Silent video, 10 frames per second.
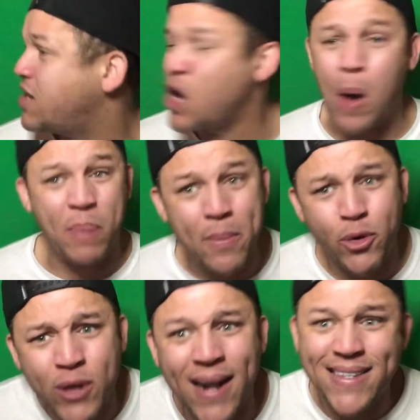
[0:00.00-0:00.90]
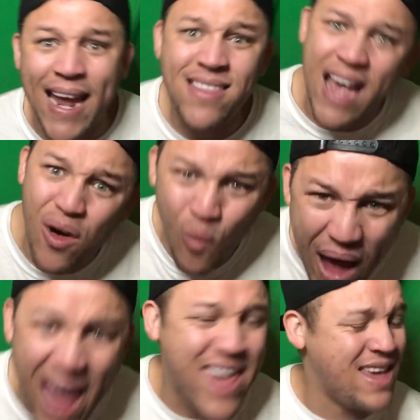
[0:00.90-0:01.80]
And there are people trying to take that
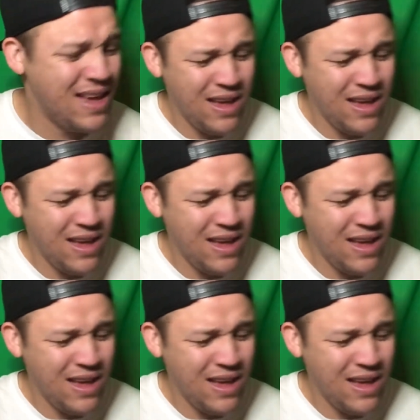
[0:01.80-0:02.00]
away.